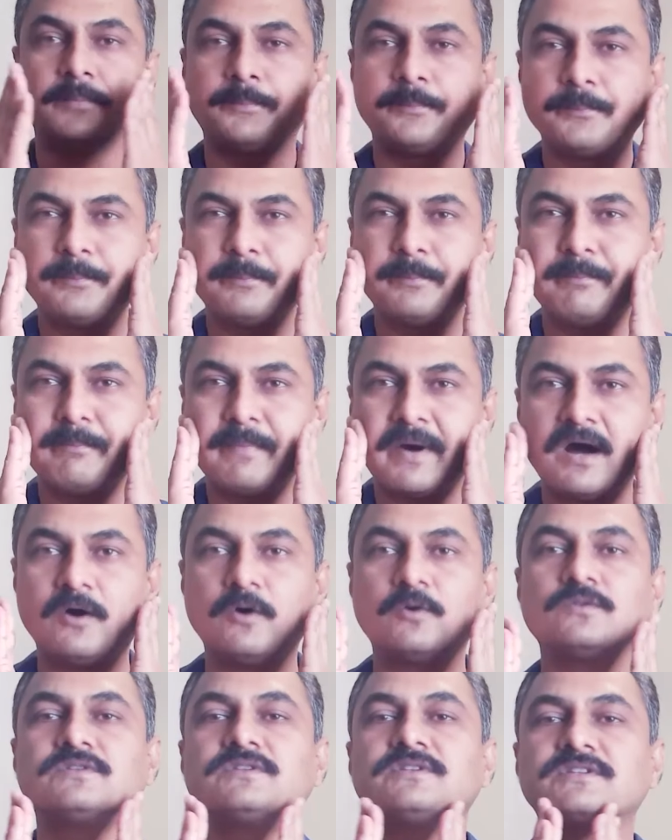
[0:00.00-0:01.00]

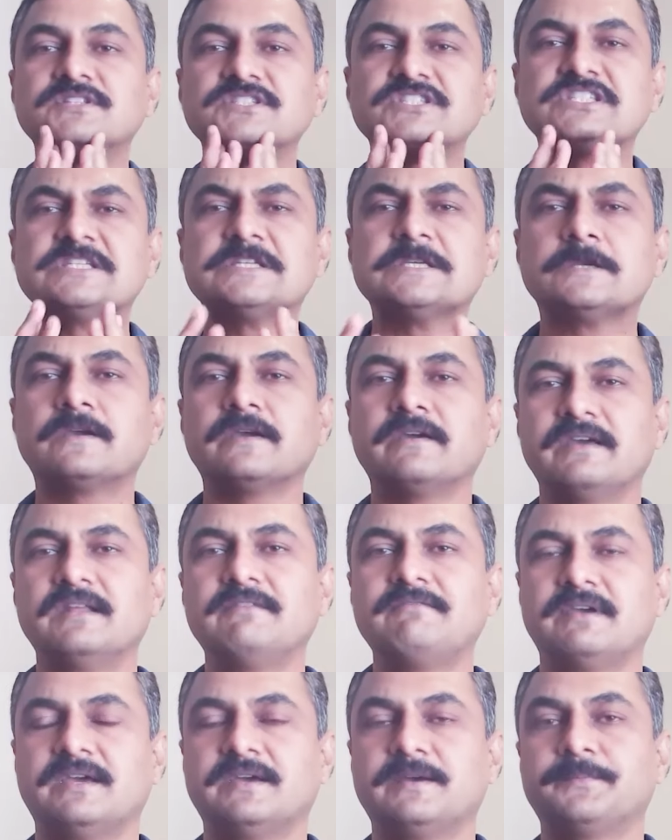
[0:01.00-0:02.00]
mouth, cheek,
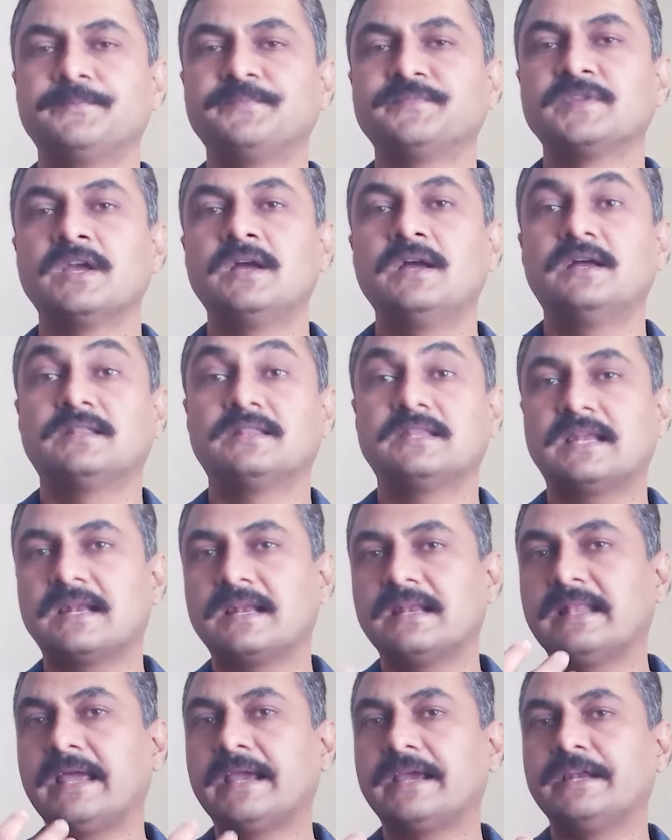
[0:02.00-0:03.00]
anywhere, they are
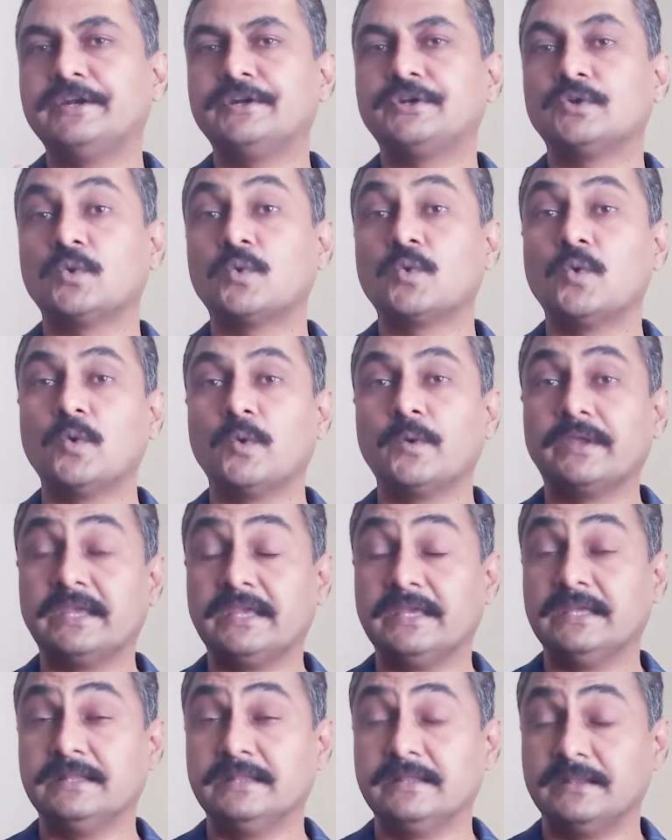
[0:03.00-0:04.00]
likely to go
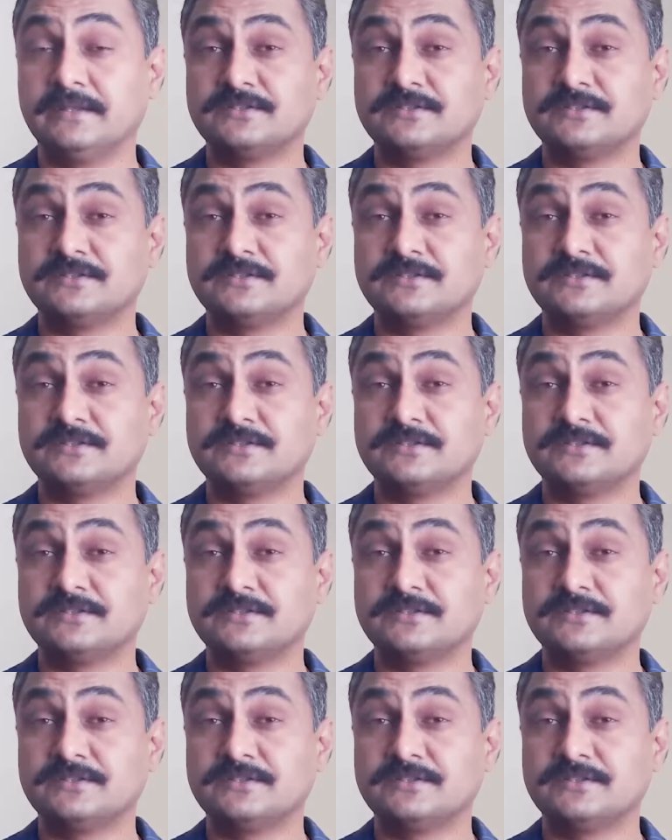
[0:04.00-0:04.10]
in.